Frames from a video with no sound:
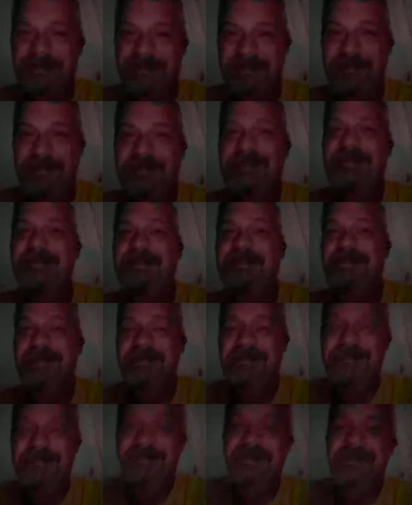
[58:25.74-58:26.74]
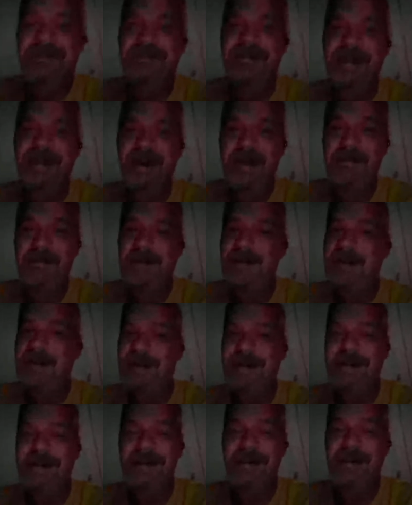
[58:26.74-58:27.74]
I mean,
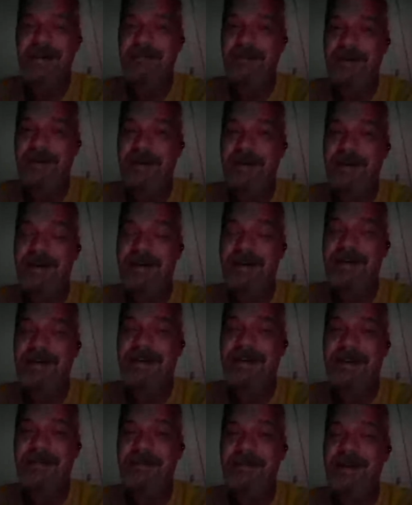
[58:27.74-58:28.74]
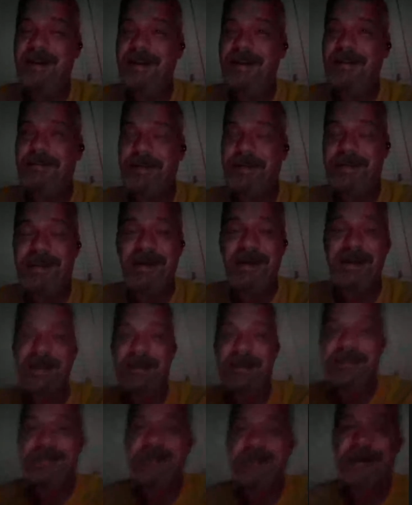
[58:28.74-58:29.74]
it really is. I mean, it's
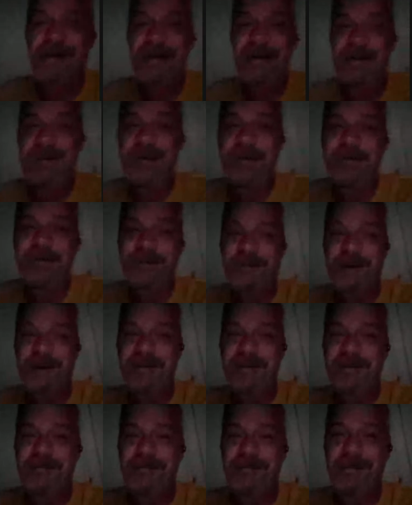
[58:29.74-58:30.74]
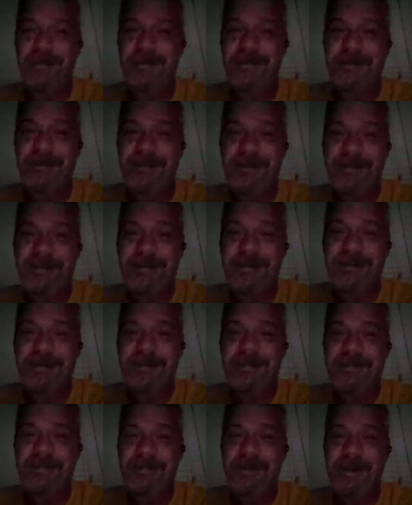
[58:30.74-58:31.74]
pathetic the way he goes chasing women
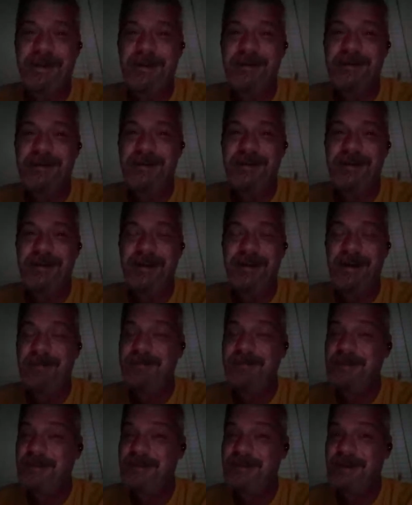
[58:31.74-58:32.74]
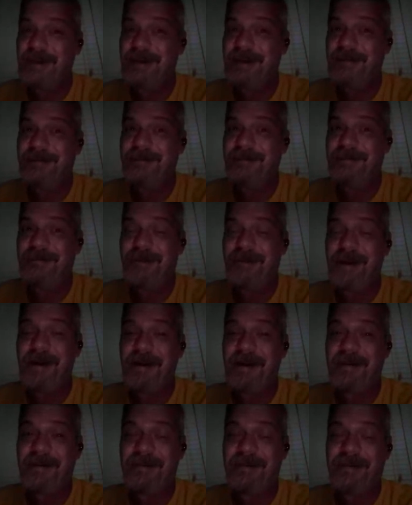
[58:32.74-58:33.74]
and shit. I'm just like,
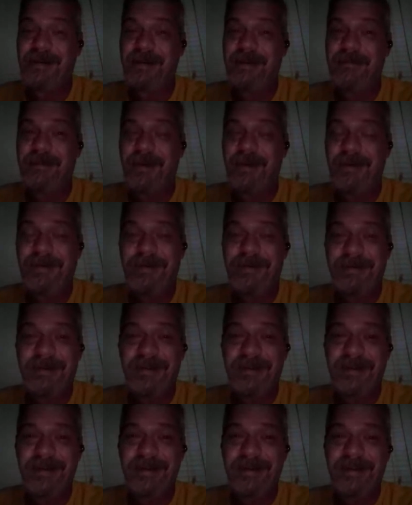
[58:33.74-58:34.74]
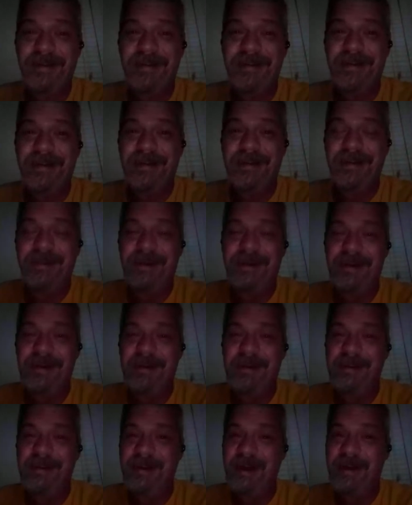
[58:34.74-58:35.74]
wow, really, bro? You know, are
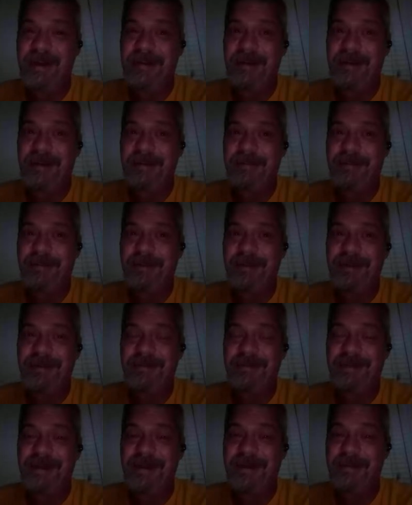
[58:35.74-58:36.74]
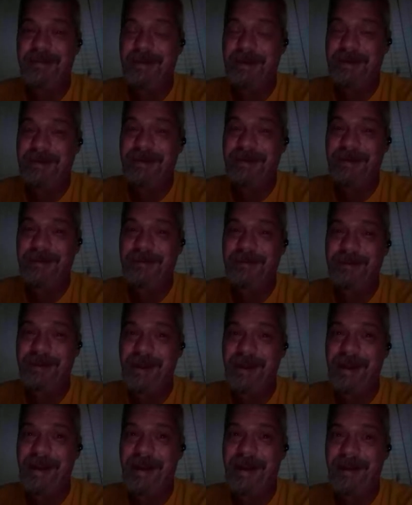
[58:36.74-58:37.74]
you that desperate? I mean, come on, let's
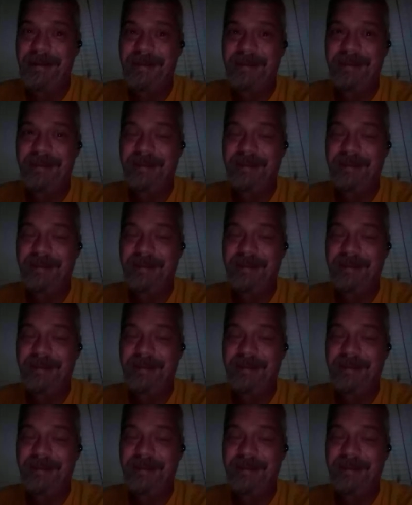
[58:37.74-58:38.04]
relax.